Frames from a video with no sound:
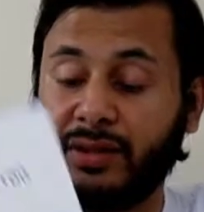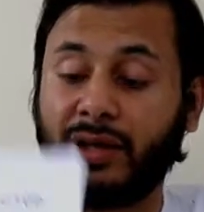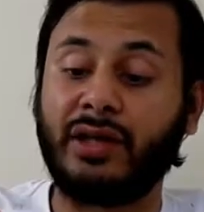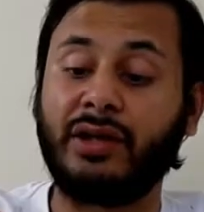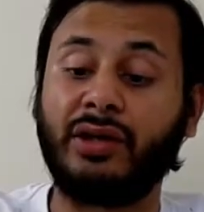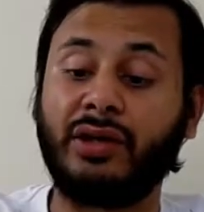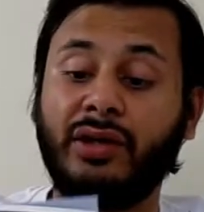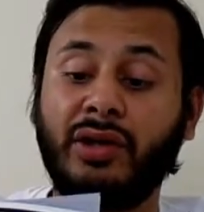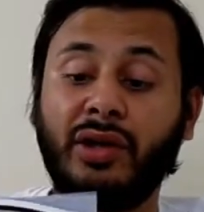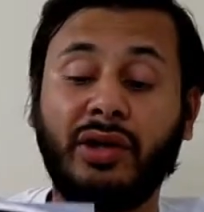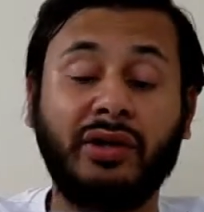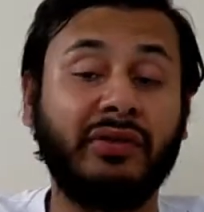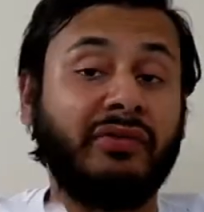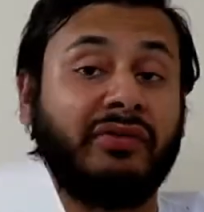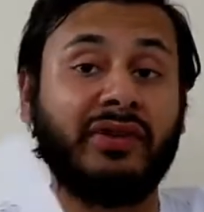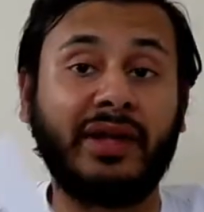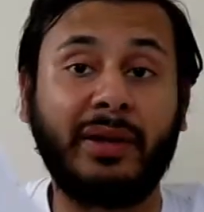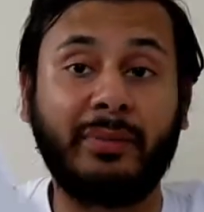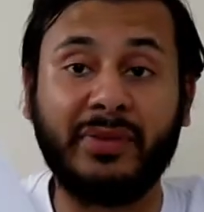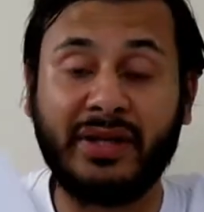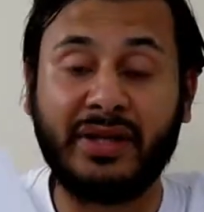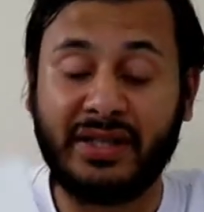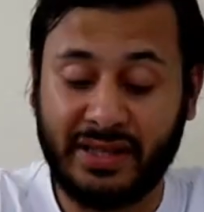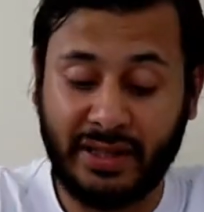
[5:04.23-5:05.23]
I don't know if
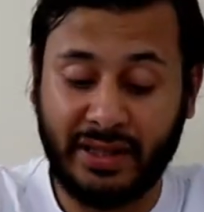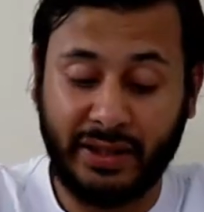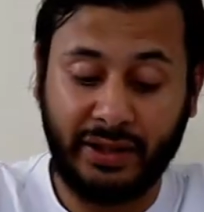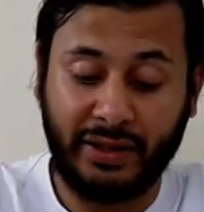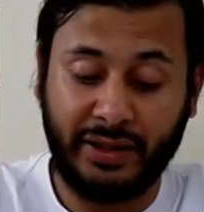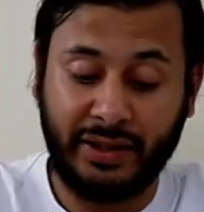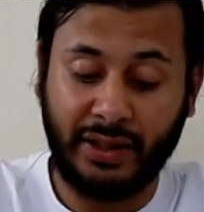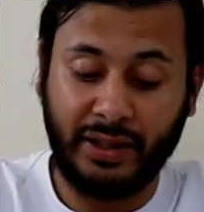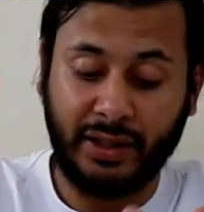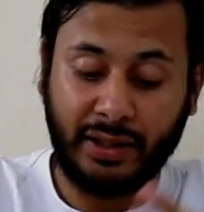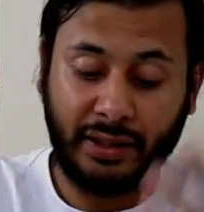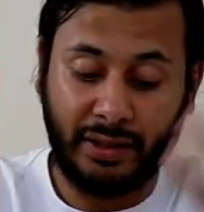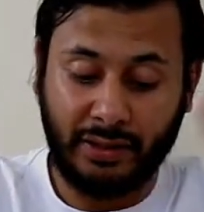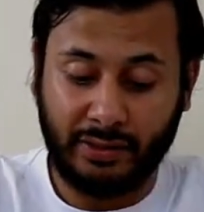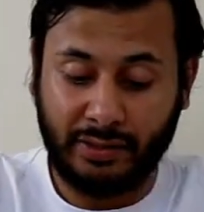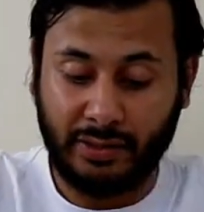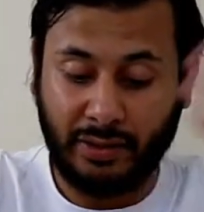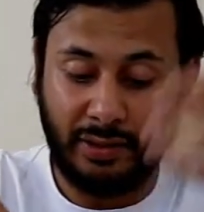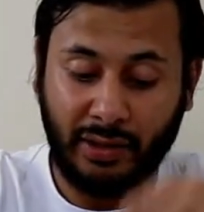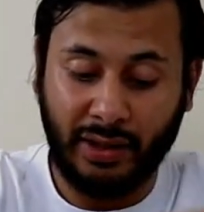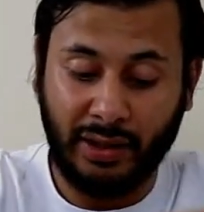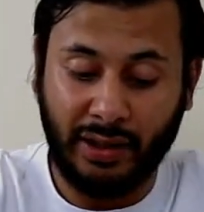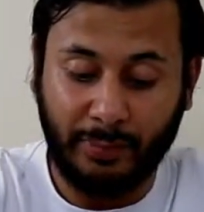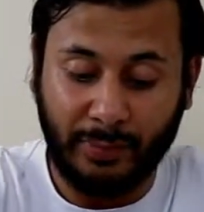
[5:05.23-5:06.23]
that means anything. If you
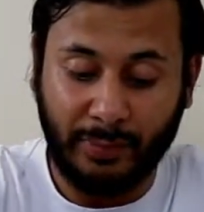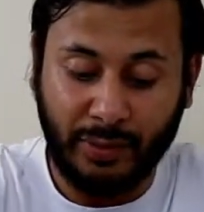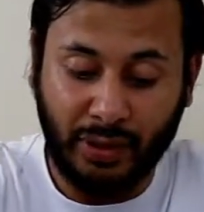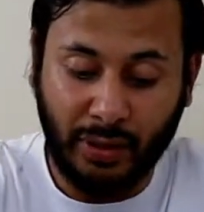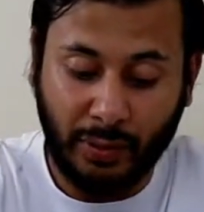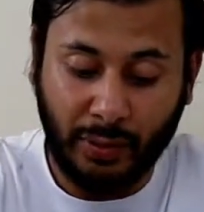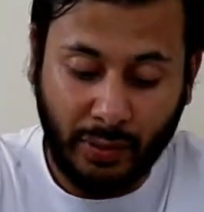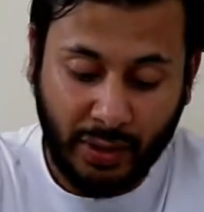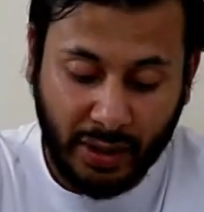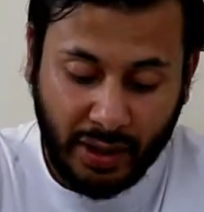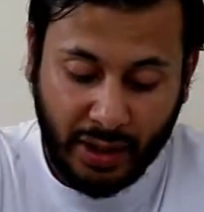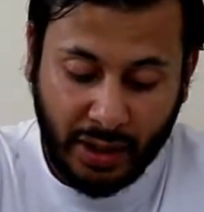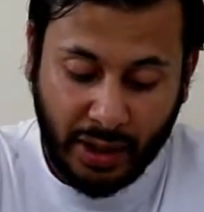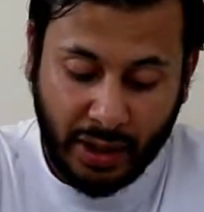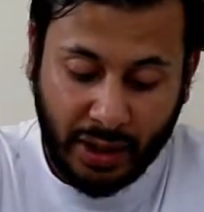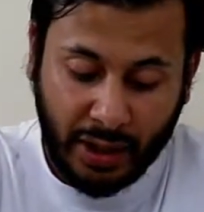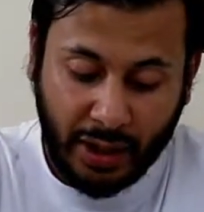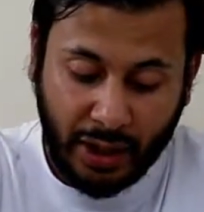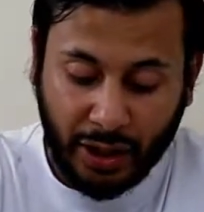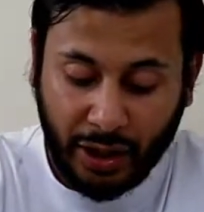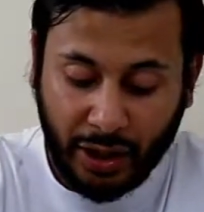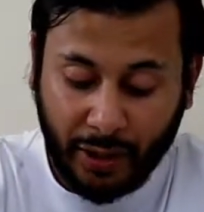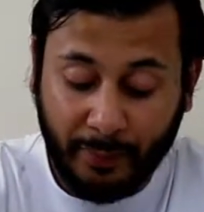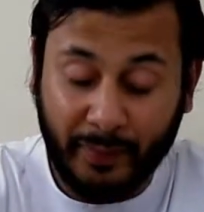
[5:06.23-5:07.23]
don't know, let me know.
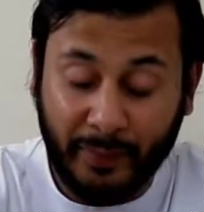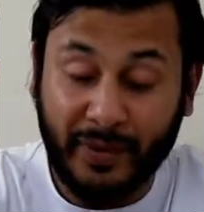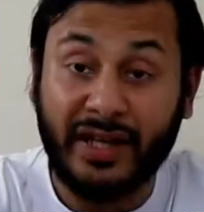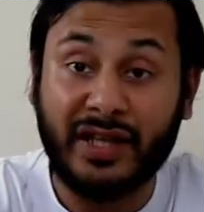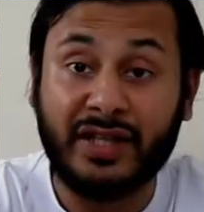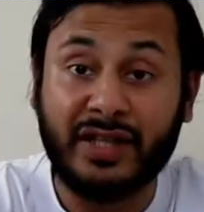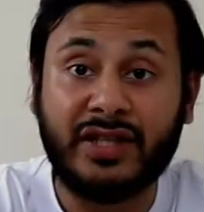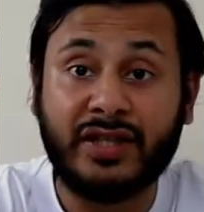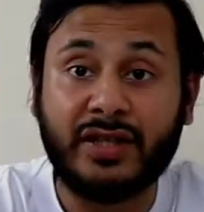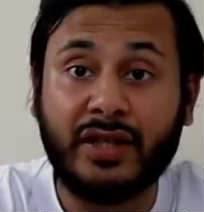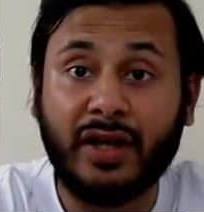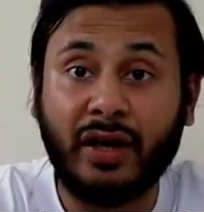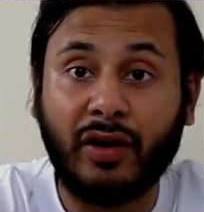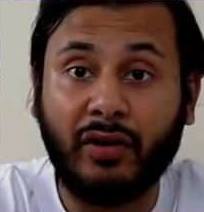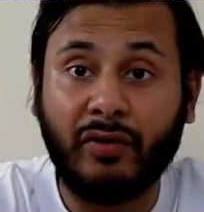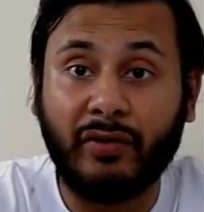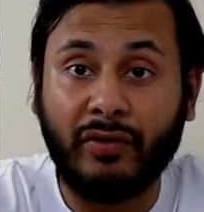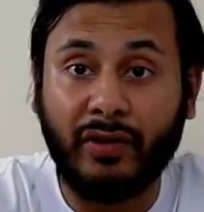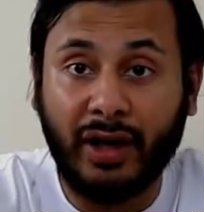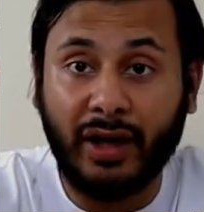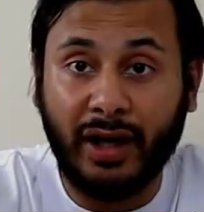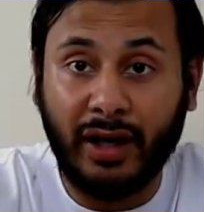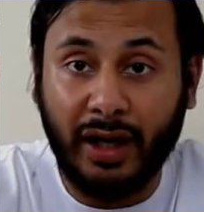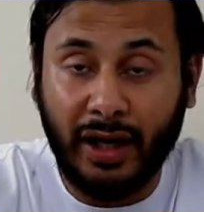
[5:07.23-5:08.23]
It's
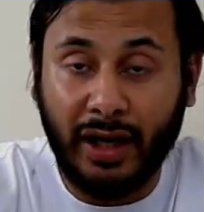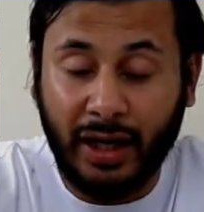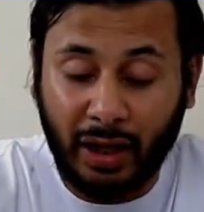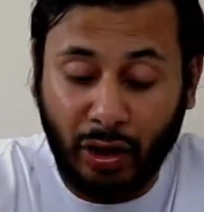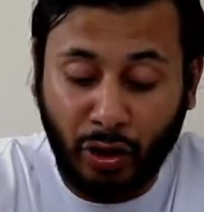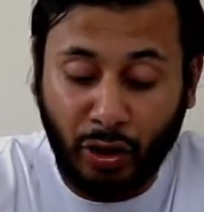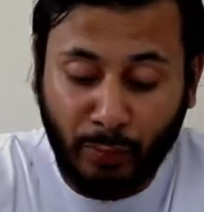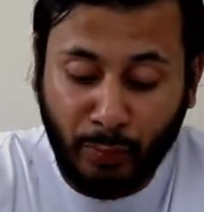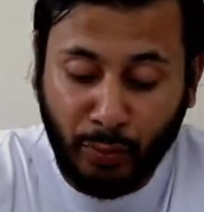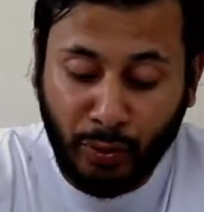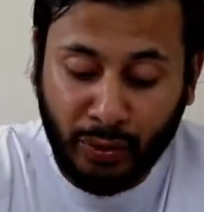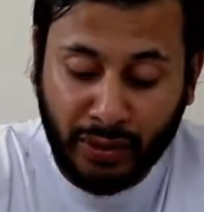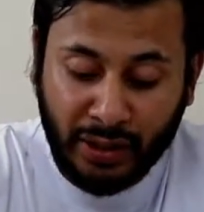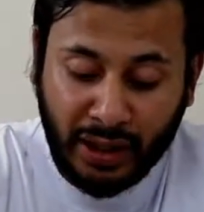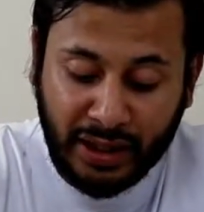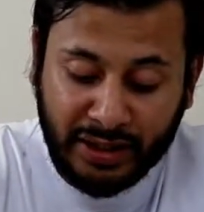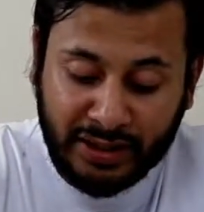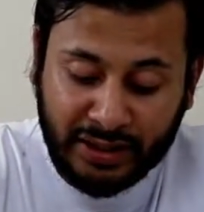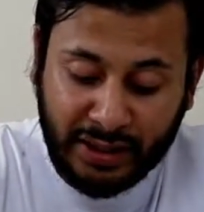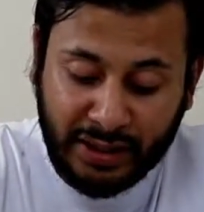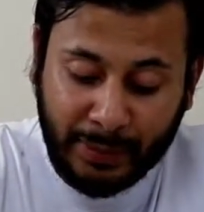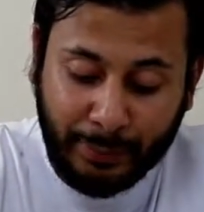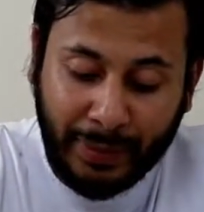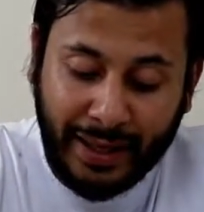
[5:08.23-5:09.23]
a lot more
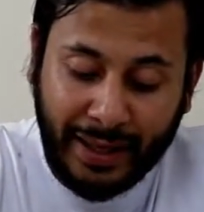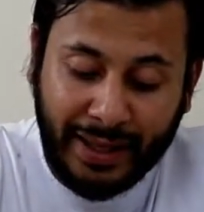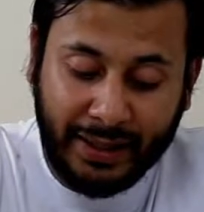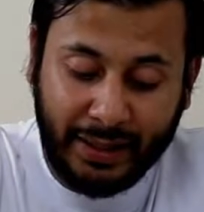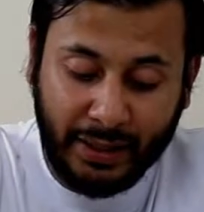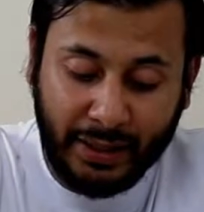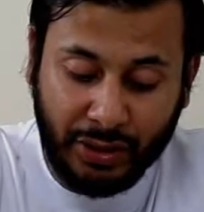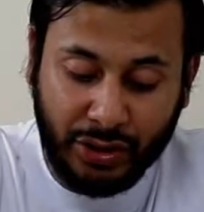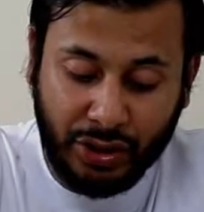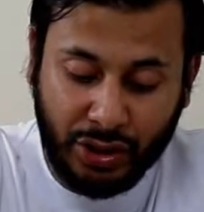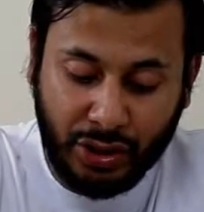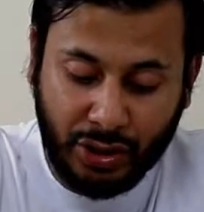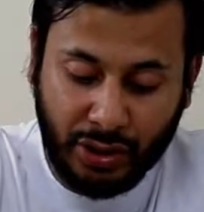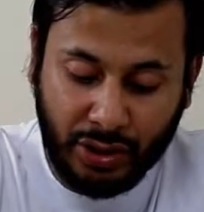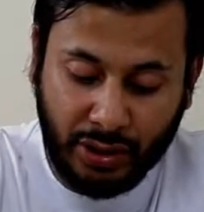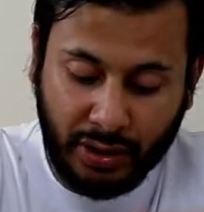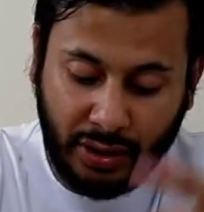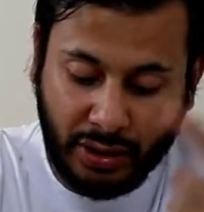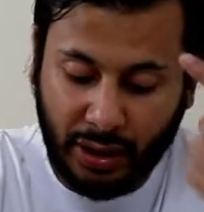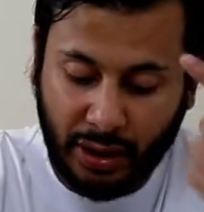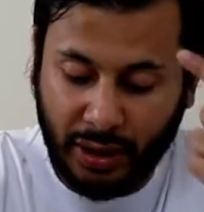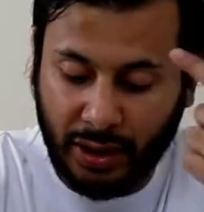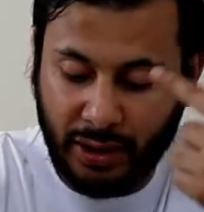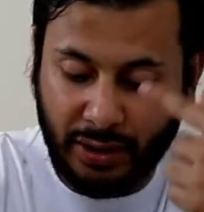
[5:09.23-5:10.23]
nicely packaged
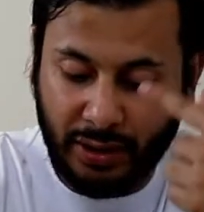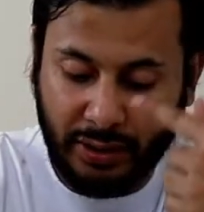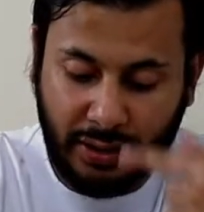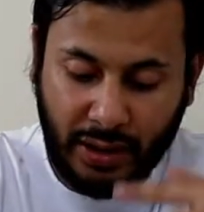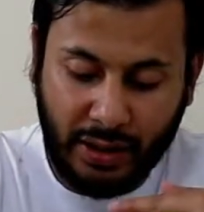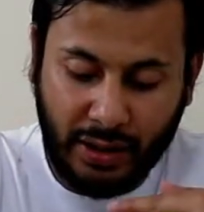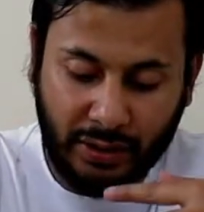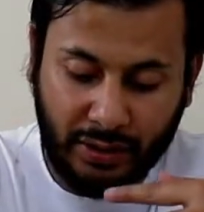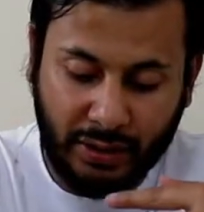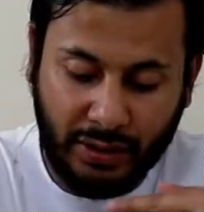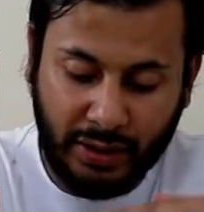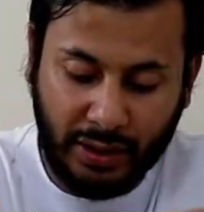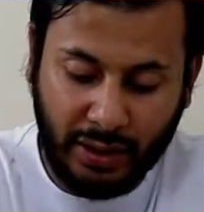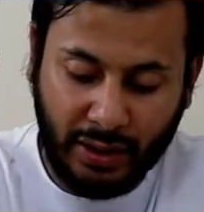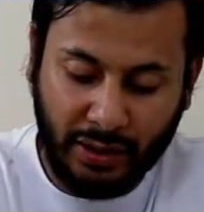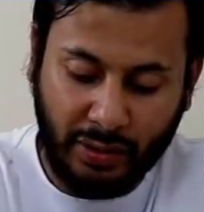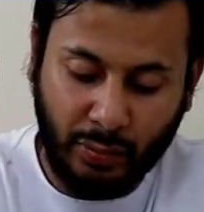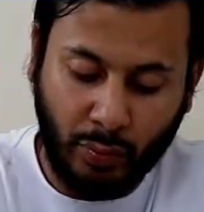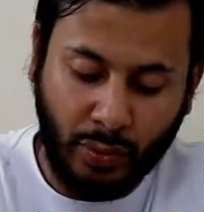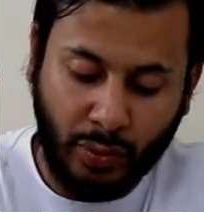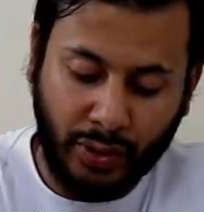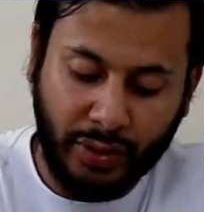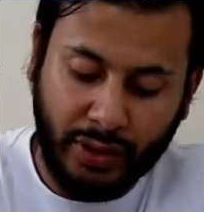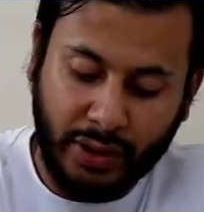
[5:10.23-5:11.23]
than the other
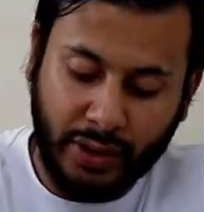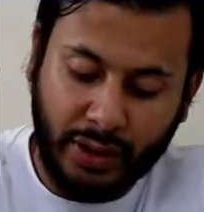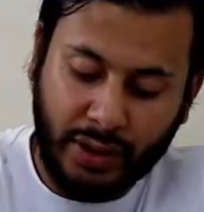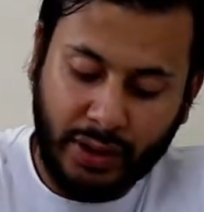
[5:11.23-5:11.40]
one.